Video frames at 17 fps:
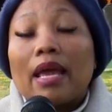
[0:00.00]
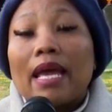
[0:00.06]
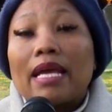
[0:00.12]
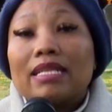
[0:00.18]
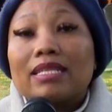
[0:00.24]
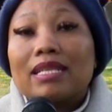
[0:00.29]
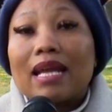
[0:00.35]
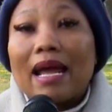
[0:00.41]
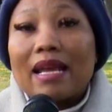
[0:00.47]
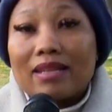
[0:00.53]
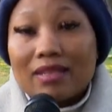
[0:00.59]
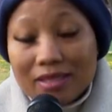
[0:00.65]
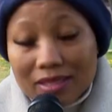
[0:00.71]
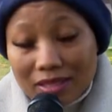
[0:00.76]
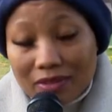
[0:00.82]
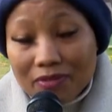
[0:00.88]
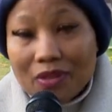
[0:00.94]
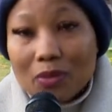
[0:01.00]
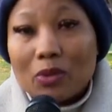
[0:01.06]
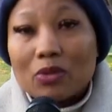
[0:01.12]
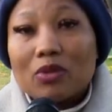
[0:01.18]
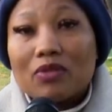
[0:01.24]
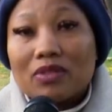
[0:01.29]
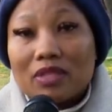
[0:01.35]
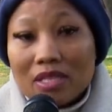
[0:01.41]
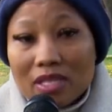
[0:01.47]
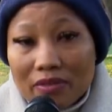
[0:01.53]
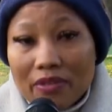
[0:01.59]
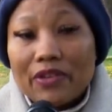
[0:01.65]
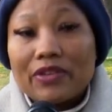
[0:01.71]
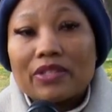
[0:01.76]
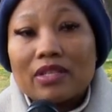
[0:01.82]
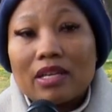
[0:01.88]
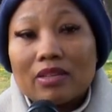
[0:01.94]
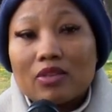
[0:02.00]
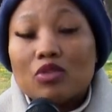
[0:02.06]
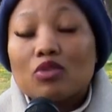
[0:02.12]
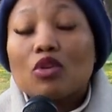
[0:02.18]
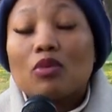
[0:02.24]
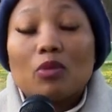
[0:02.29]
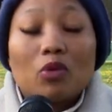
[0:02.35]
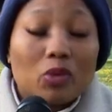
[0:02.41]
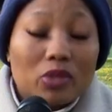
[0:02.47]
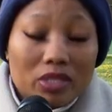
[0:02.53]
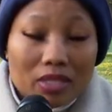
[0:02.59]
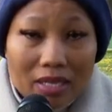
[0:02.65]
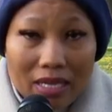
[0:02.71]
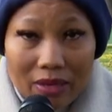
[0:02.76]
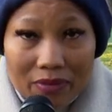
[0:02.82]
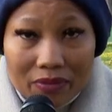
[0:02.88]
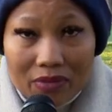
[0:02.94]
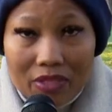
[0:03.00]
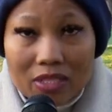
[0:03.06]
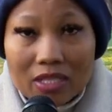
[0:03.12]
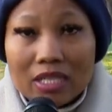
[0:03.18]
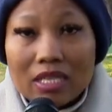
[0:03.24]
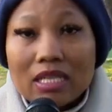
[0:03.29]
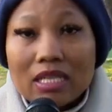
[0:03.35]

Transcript: and i received the word of deliverance that no more witchcraft